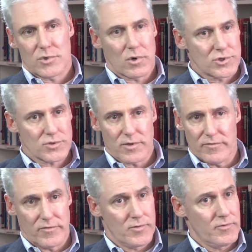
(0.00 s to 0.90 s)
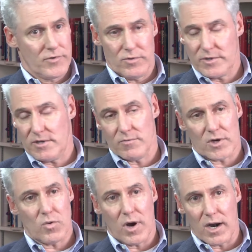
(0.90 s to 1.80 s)
cursory review. It didn't
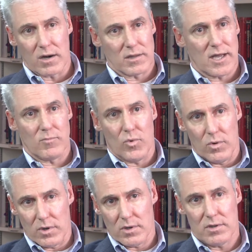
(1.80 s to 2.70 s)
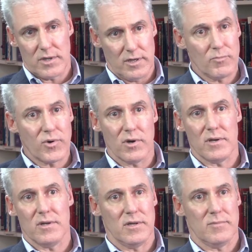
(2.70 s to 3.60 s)
require a lot more input